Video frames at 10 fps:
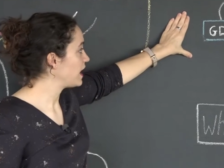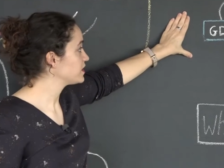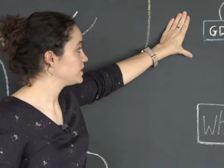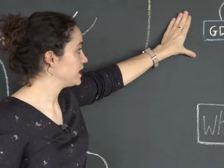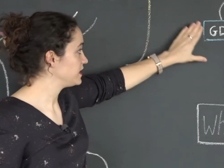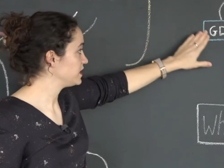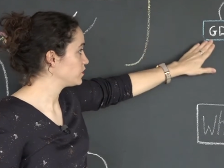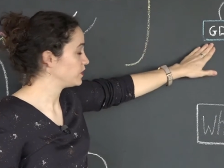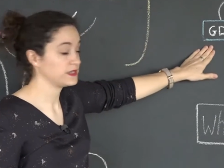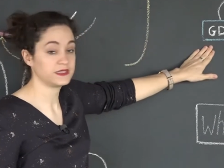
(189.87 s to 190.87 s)

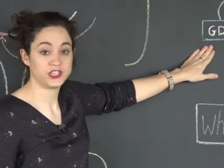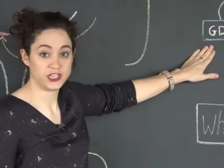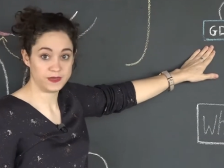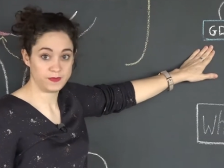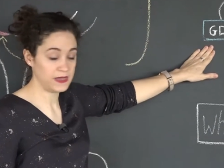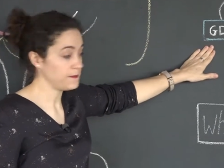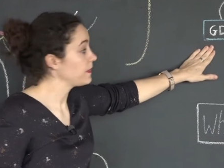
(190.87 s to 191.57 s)
associated with GDP